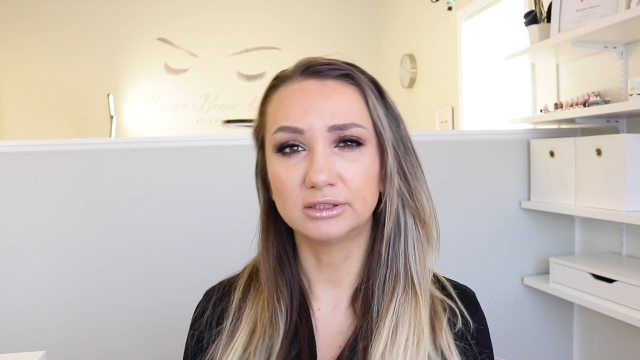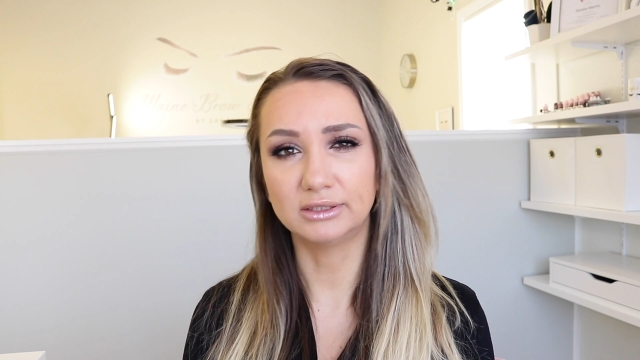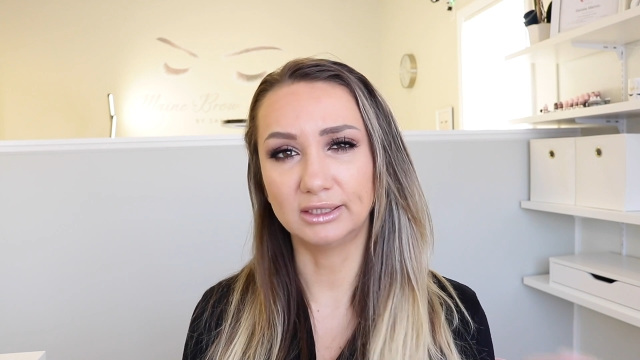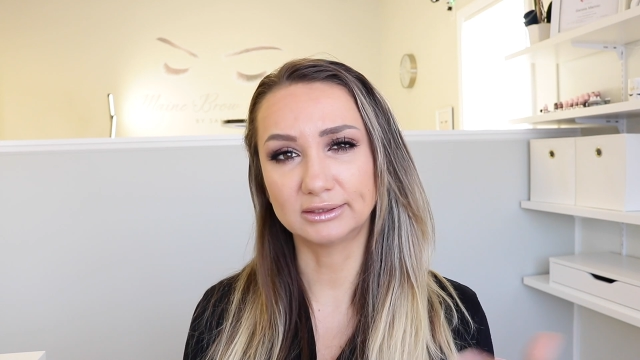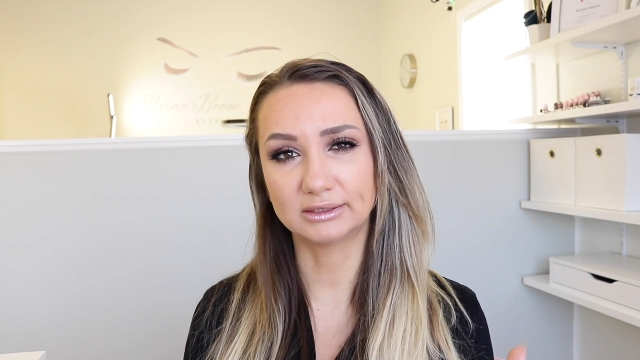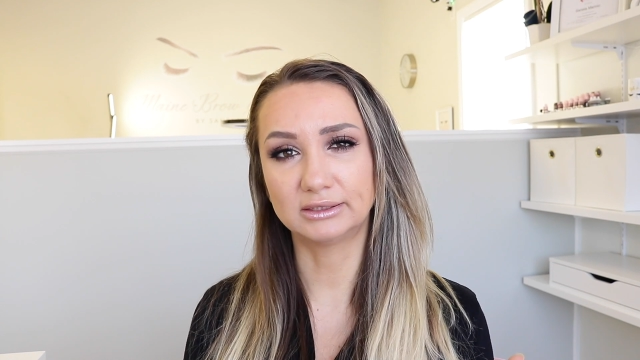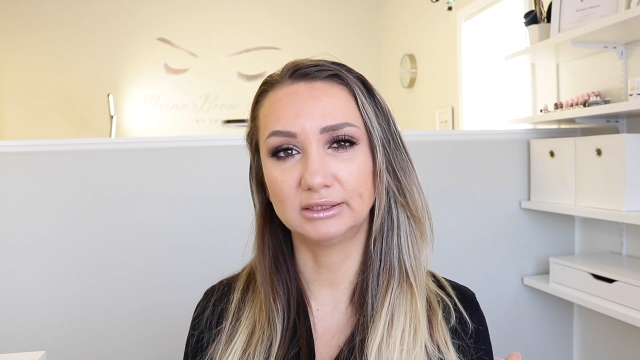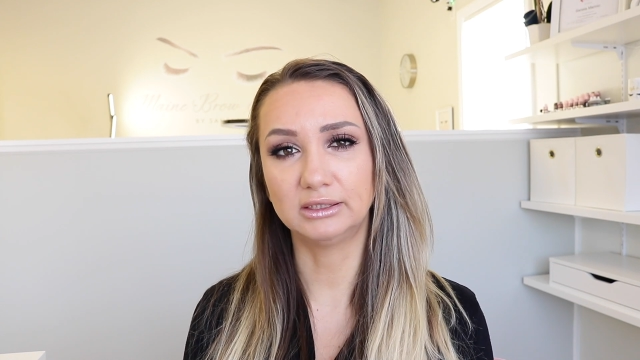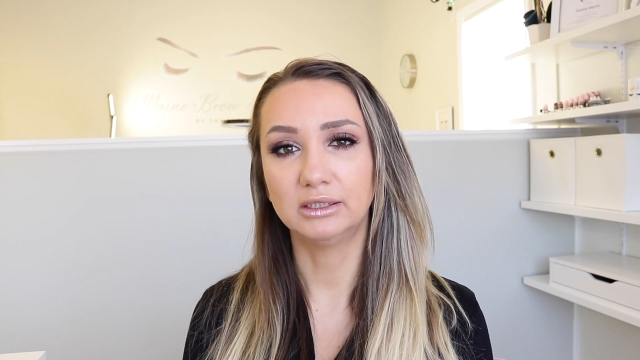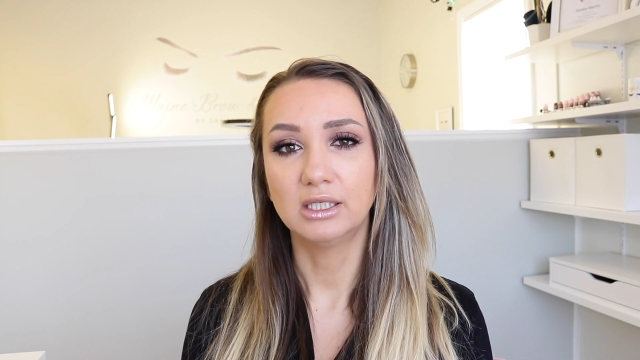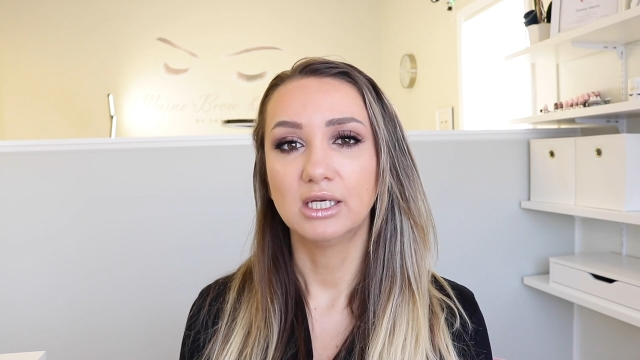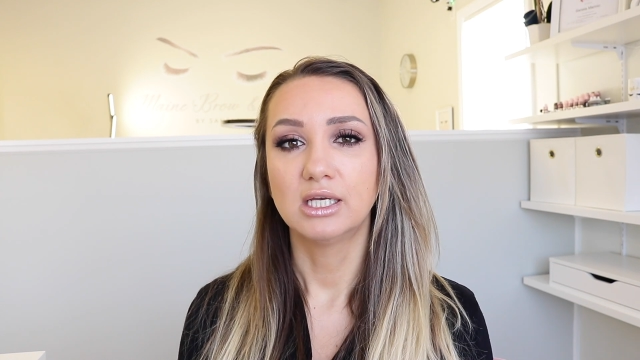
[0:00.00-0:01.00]
the
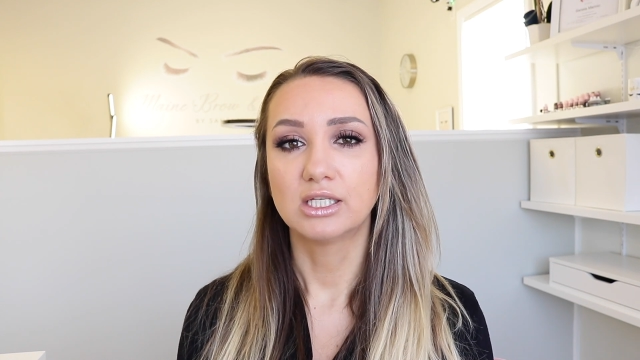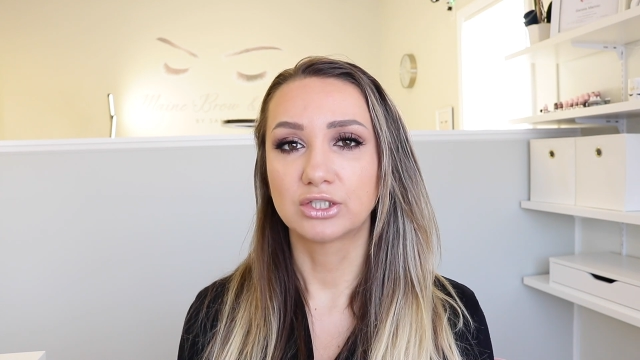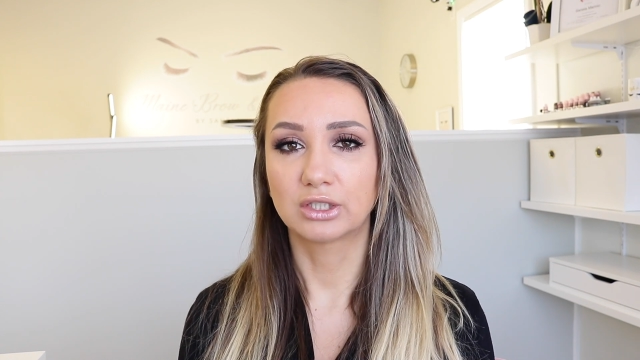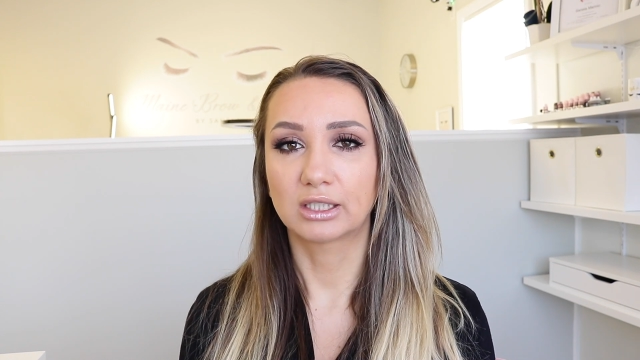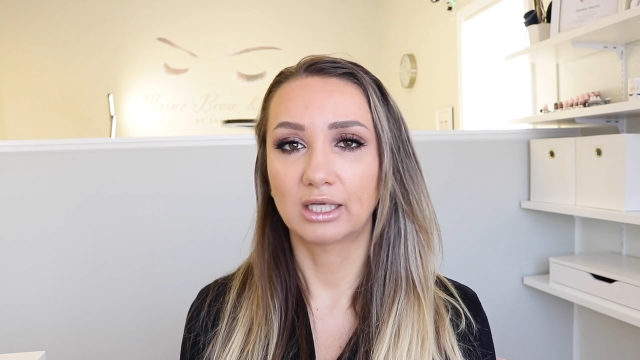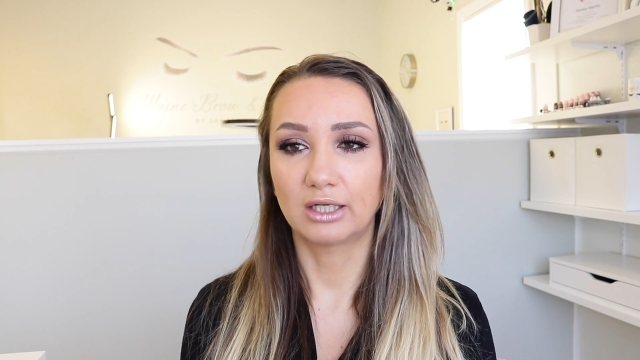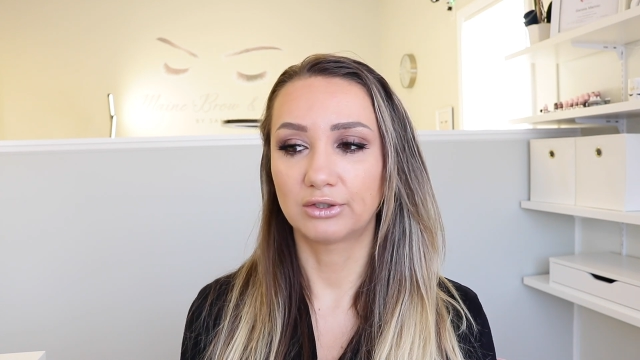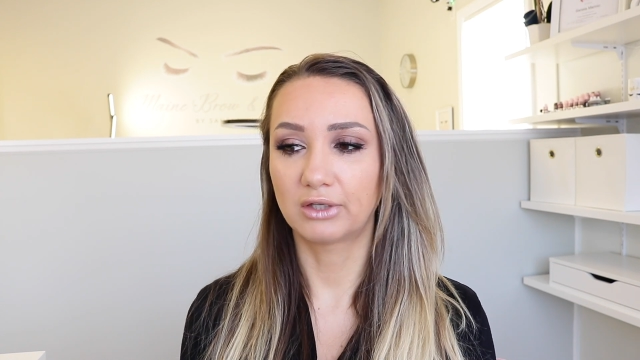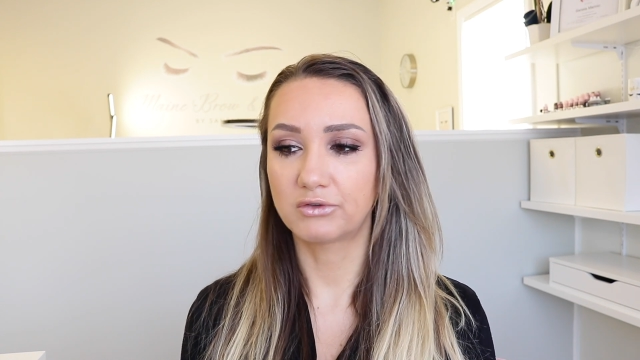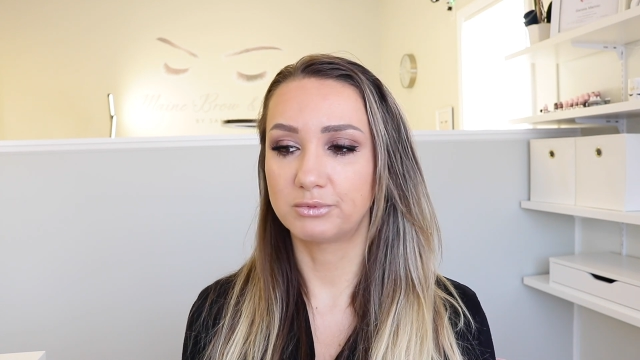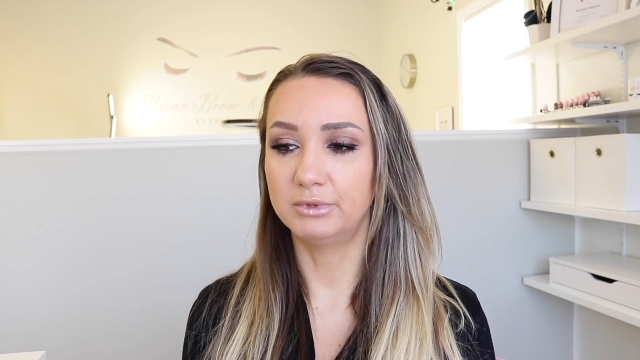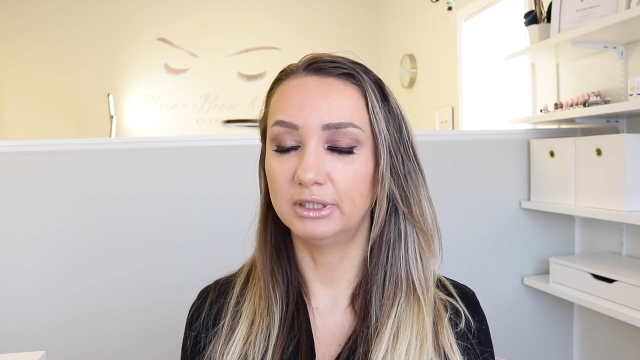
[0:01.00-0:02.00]
density, so it kind of
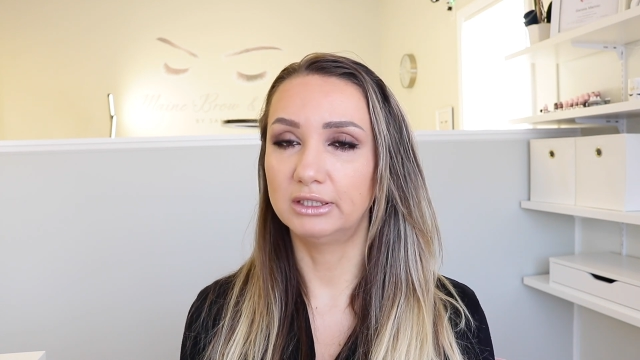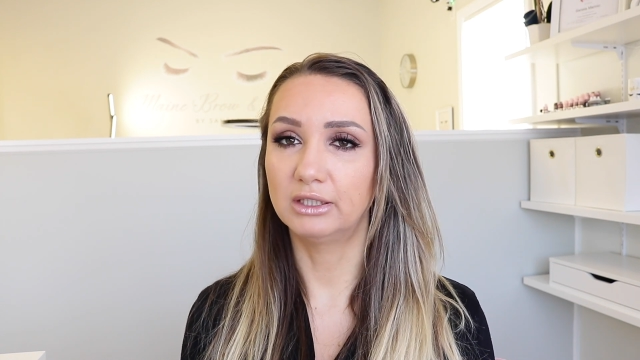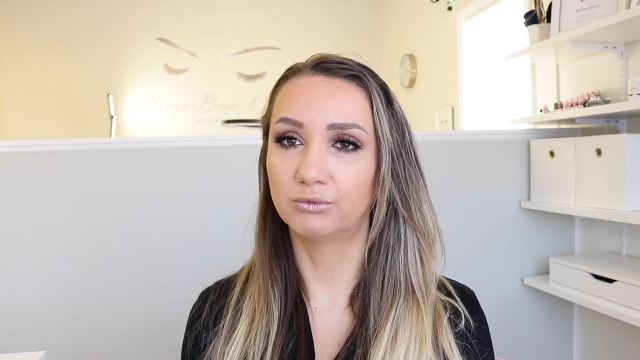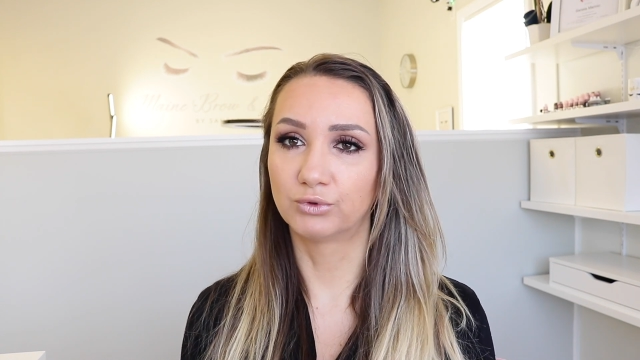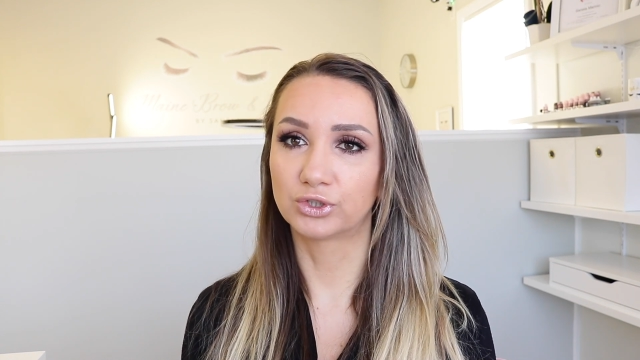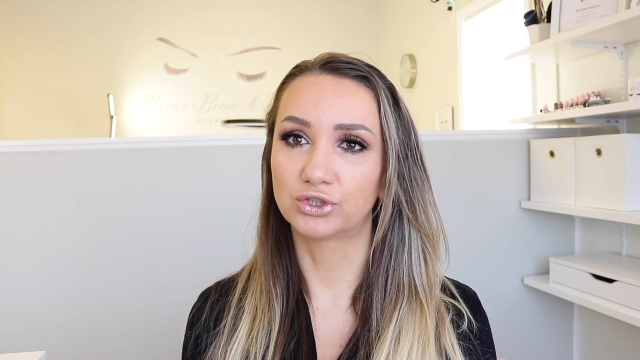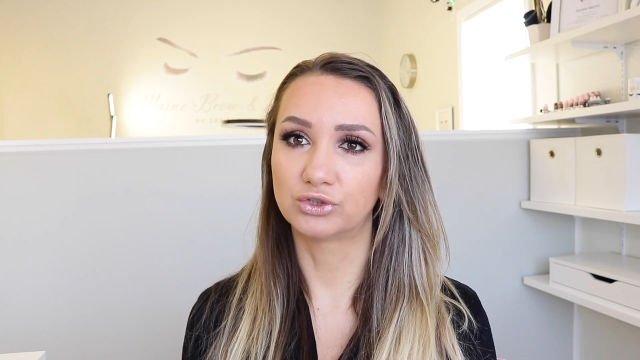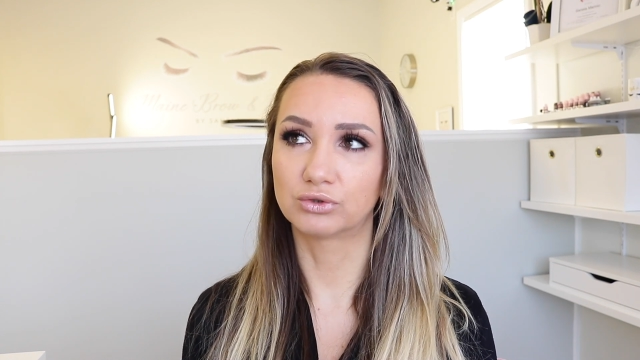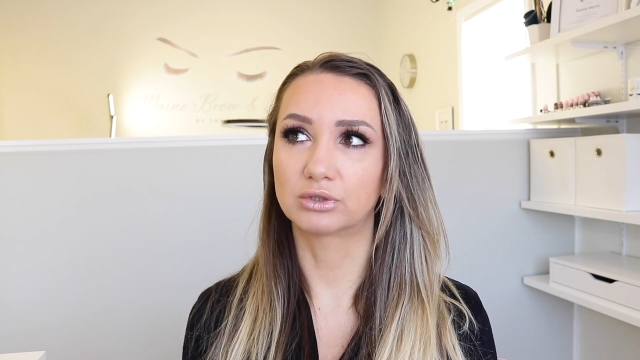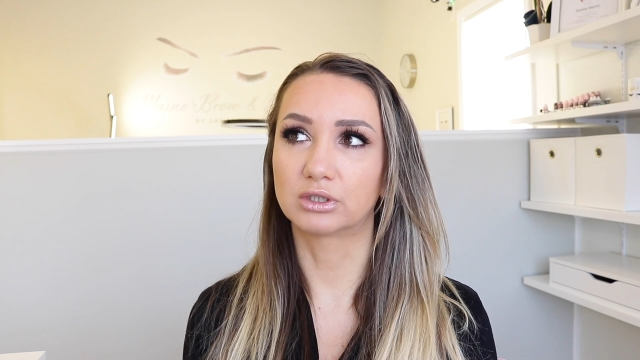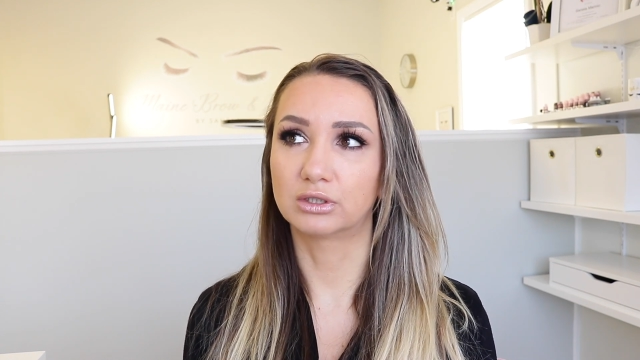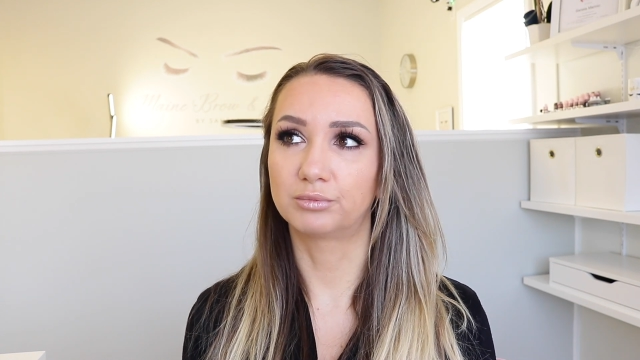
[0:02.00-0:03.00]
gives me an idea of what
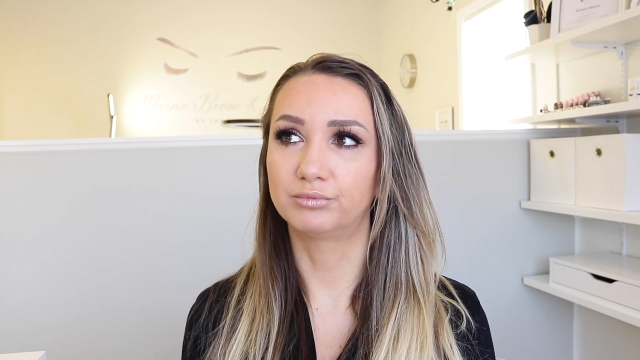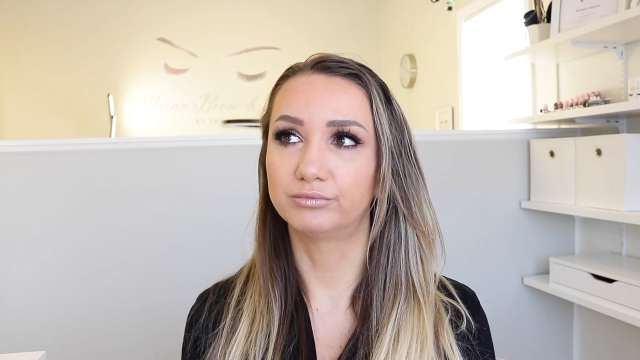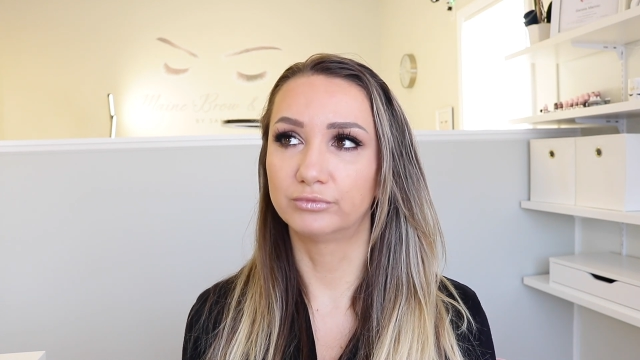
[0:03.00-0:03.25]
you're